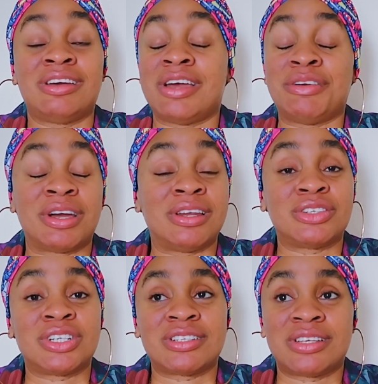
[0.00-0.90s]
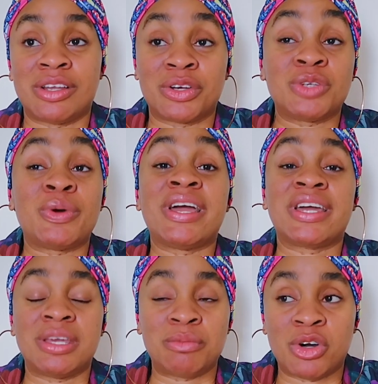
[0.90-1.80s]
Erica now shuts her down. KiddRica
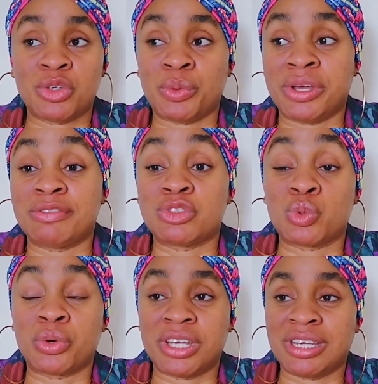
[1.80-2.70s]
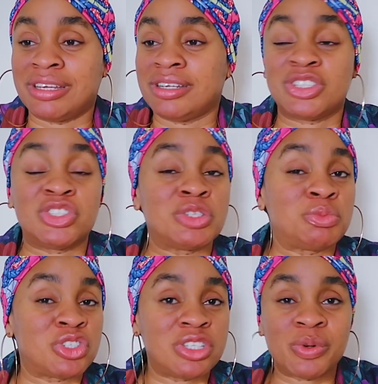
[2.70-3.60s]
came while they were even talking, and then she just
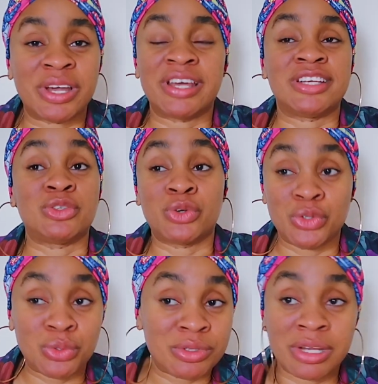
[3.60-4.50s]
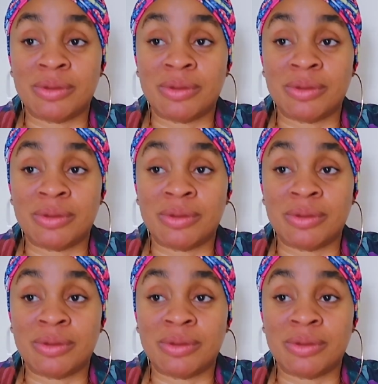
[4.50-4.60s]
pushed KiddRica, that it's not you now.